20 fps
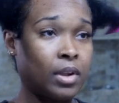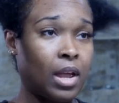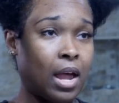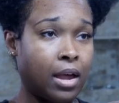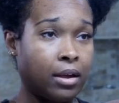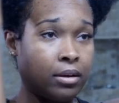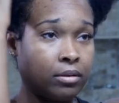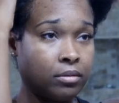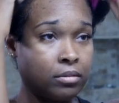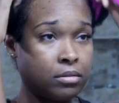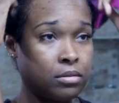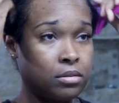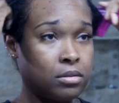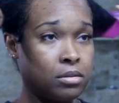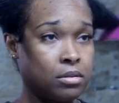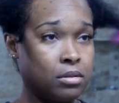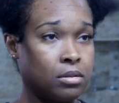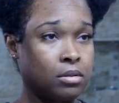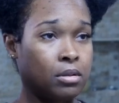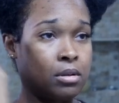Okay.
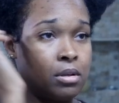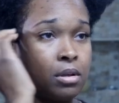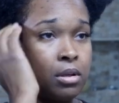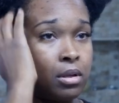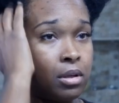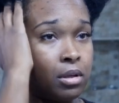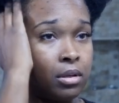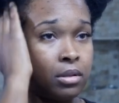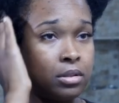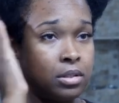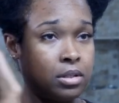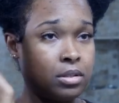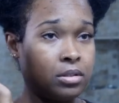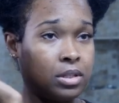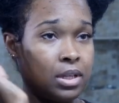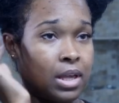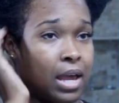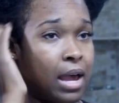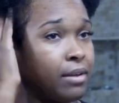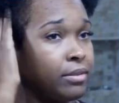So you
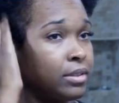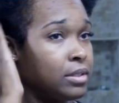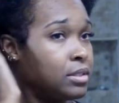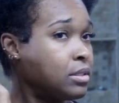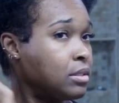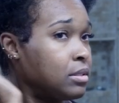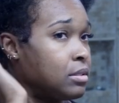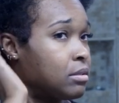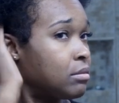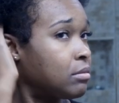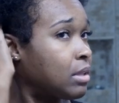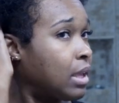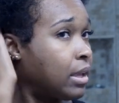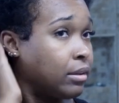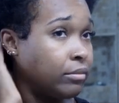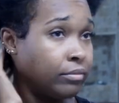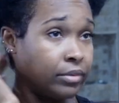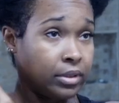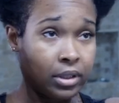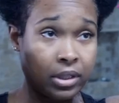see how this is
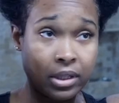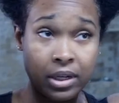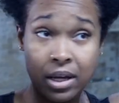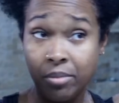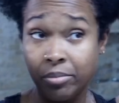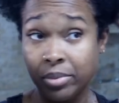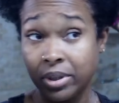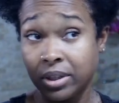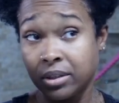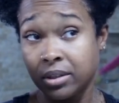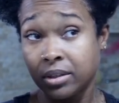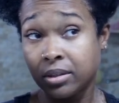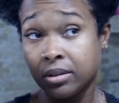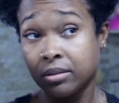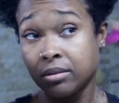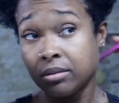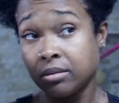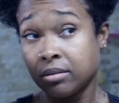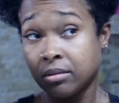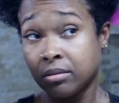like really not
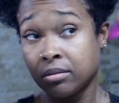blended?